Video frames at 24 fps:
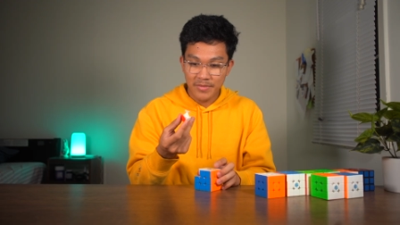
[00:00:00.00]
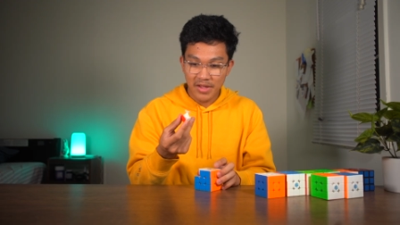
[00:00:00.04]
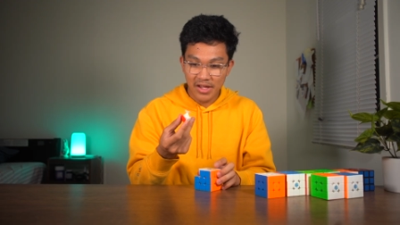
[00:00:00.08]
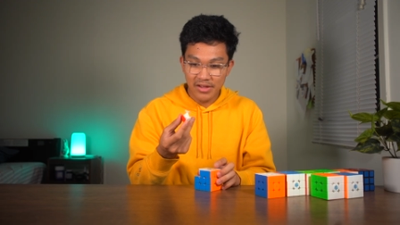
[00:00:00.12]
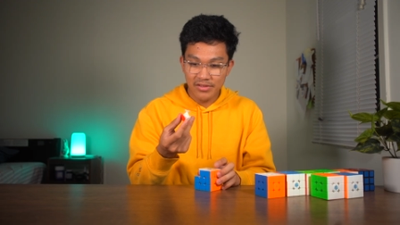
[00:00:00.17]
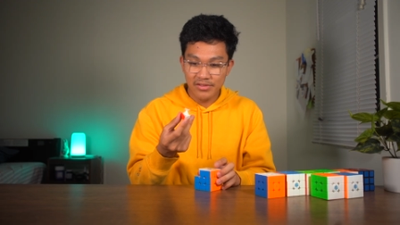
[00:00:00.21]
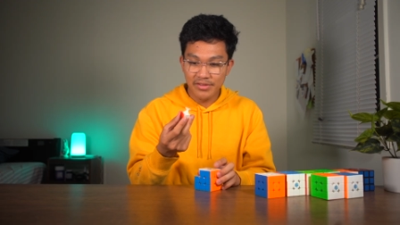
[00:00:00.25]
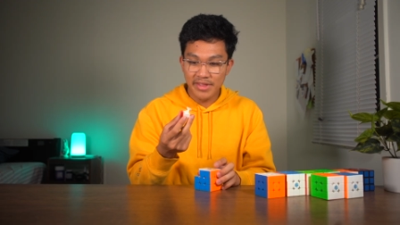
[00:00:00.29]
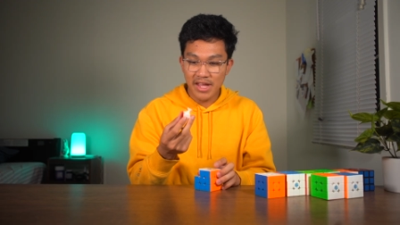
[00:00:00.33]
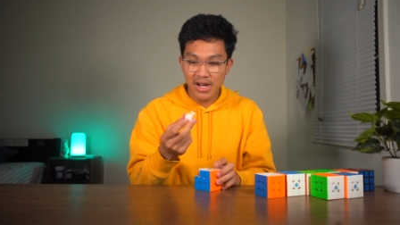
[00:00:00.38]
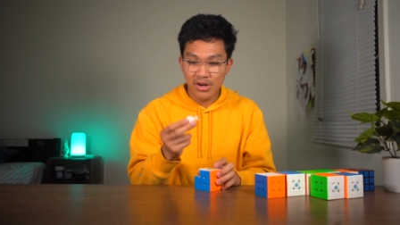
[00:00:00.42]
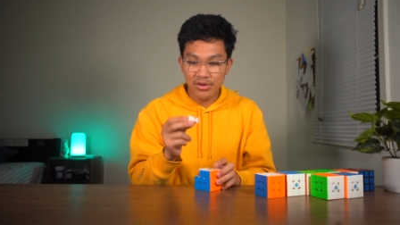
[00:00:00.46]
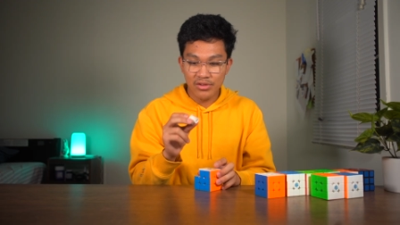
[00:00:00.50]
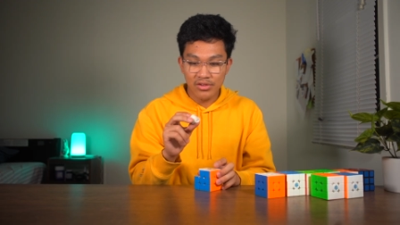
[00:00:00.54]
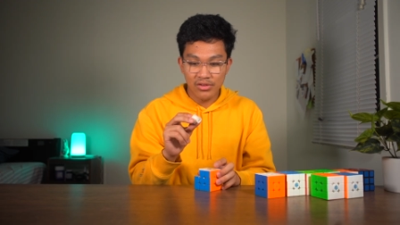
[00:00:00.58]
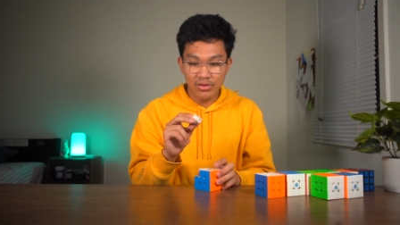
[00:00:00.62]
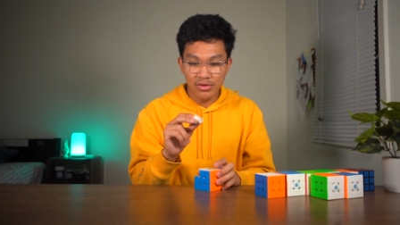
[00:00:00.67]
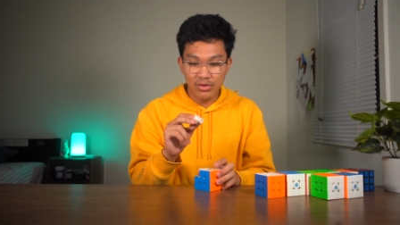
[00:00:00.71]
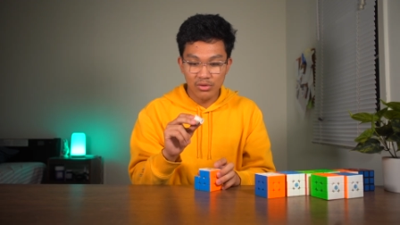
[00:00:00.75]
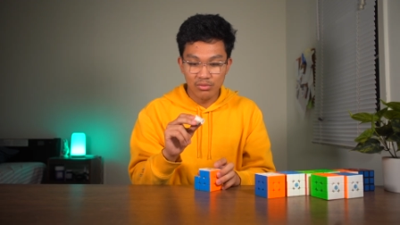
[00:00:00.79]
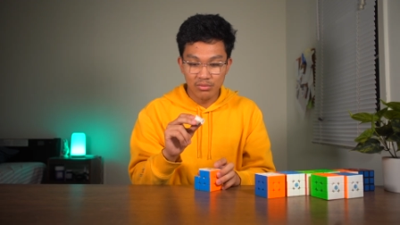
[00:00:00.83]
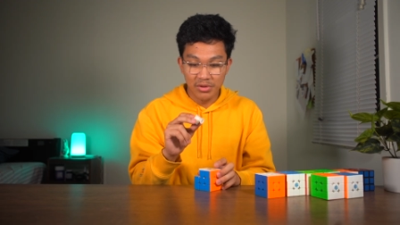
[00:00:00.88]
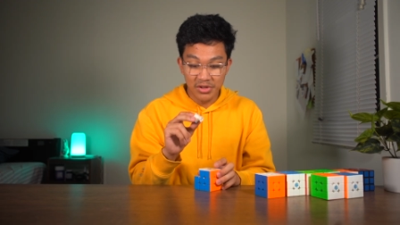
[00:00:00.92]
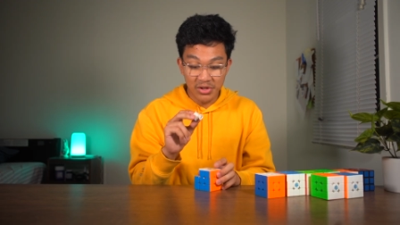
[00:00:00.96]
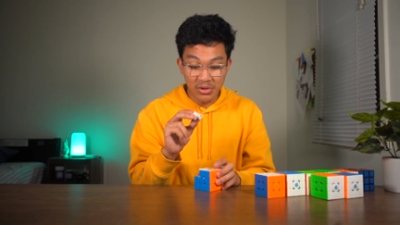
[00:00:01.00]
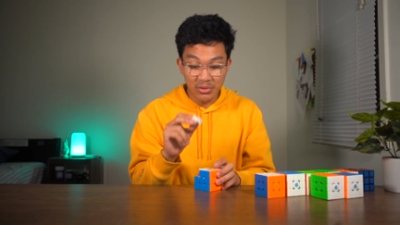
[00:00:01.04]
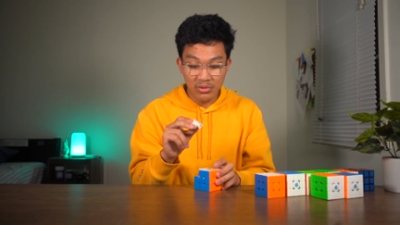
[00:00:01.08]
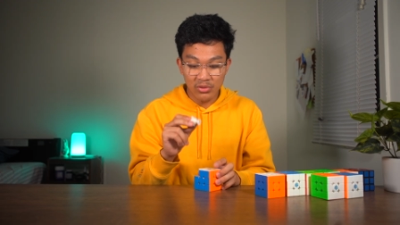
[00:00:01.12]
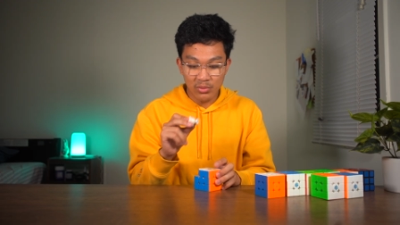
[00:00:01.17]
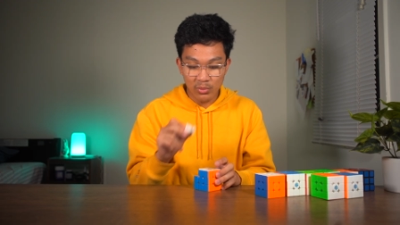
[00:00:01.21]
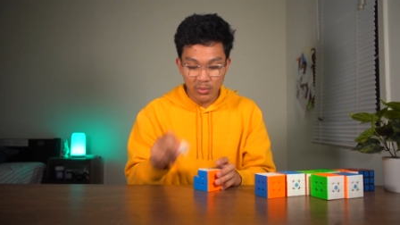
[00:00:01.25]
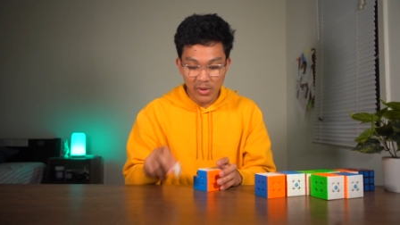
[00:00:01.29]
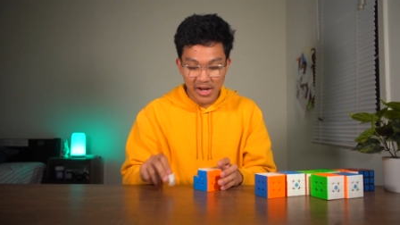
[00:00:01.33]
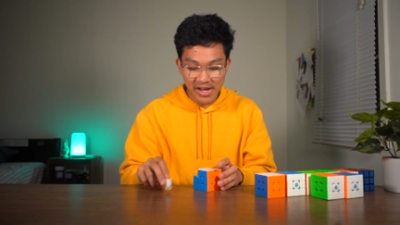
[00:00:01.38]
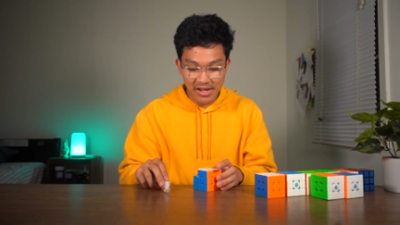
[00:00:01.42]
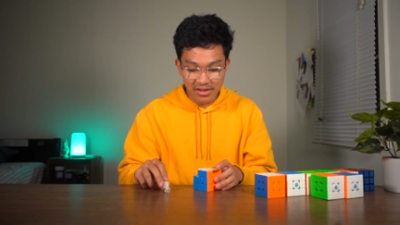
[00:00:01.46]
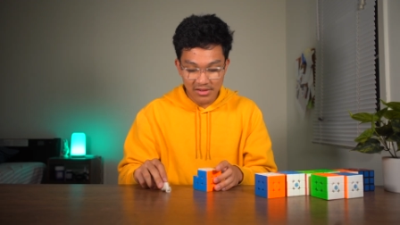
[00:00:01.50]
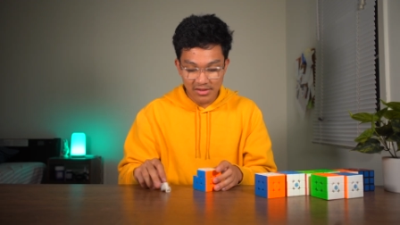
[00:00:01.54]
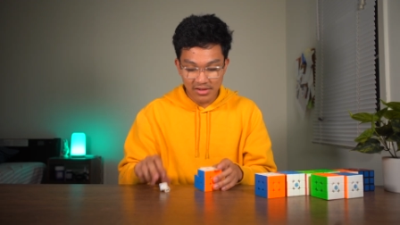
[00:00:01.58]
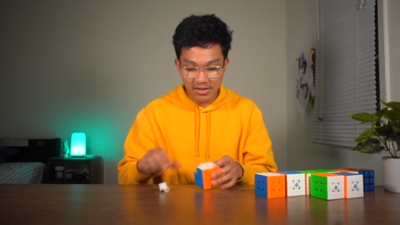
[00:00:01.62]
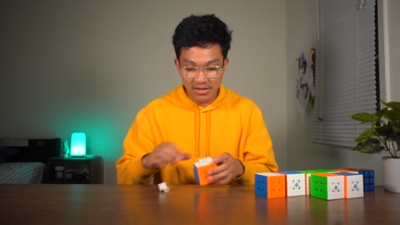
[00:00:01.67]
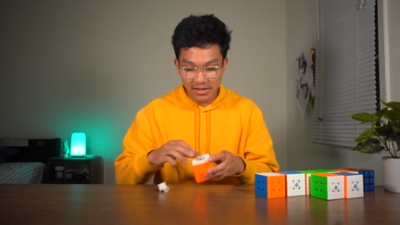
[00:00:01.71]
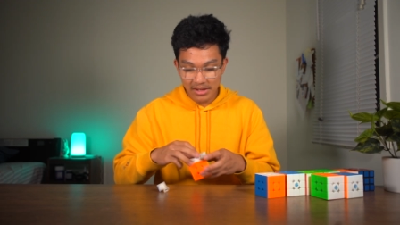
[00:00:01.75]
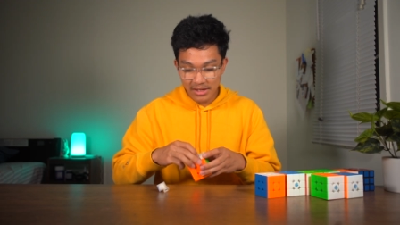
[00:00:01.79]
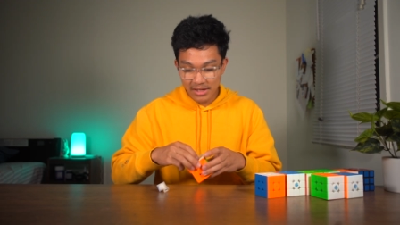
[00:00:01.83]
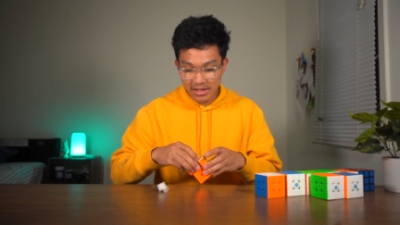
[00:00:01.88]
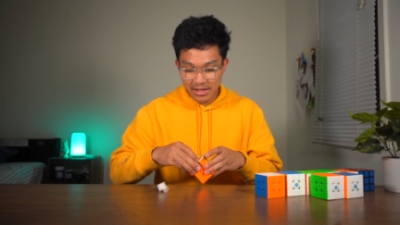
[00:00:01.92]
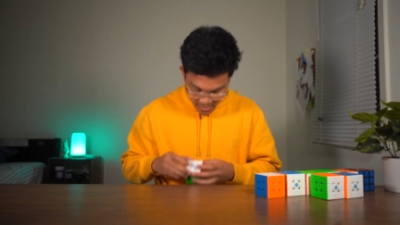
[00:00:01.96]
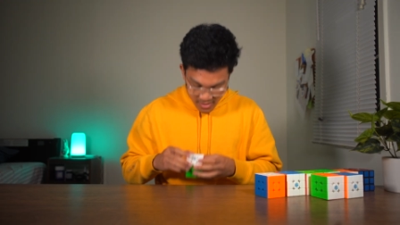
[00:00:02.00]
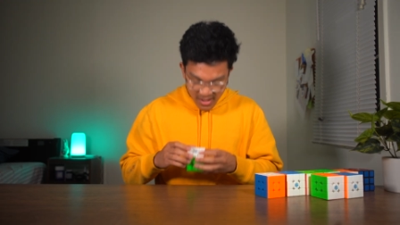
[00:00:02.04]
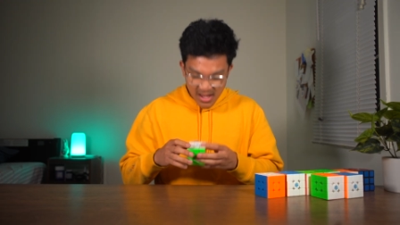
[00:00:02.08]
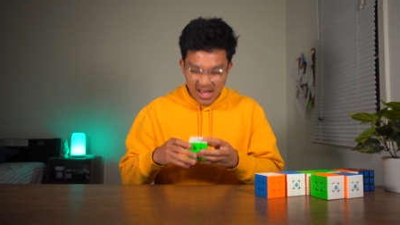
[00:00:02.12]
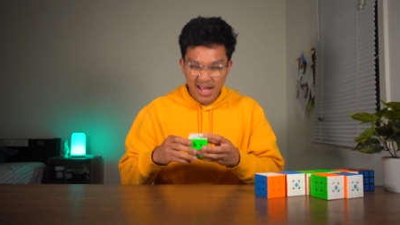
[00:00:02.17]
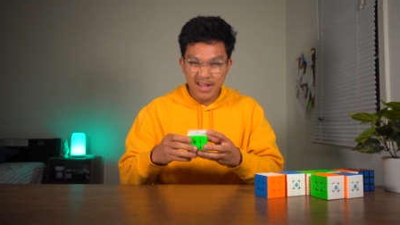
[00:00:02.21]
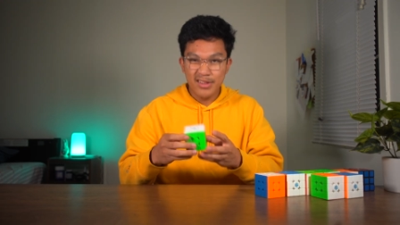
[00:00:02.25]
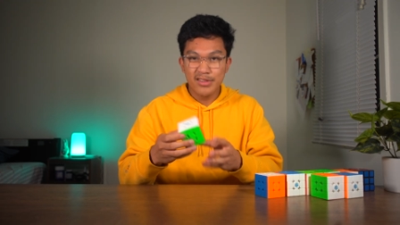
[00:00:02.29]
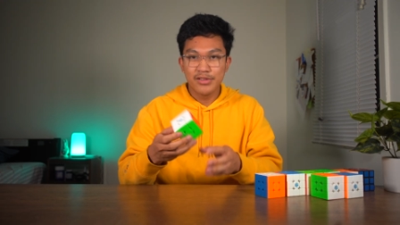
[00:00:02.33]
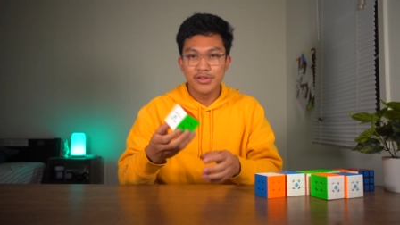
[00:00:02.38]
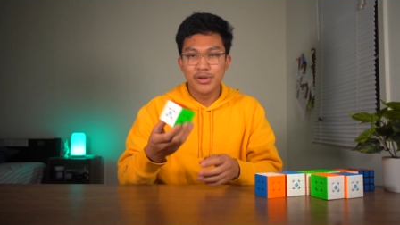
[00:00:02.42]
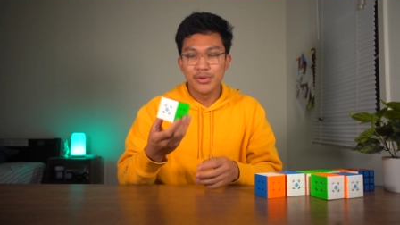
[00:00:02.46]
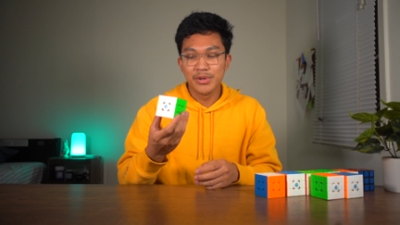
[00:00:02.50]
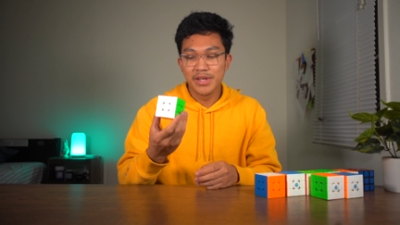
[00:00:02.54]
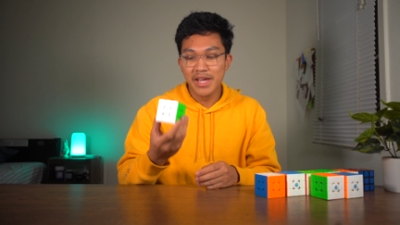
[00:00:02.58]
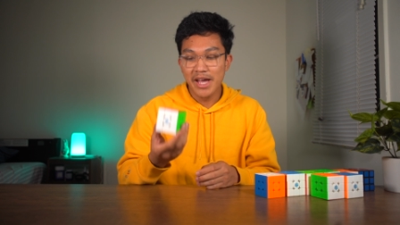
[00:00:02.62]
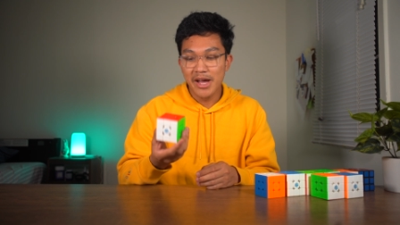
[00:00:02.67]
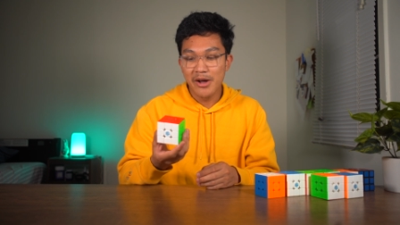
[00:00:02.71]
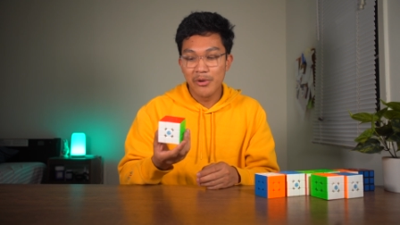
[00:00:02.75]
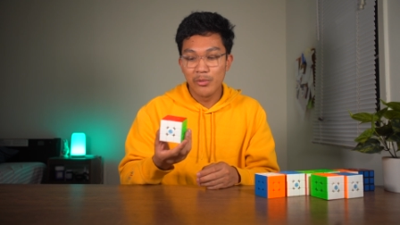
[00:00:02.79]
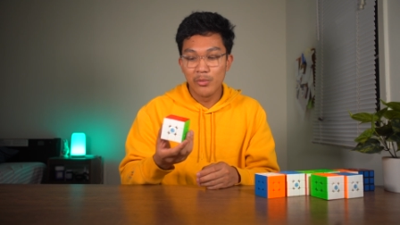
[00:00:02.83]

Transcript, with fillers: is there to reduce weight. And so yeah,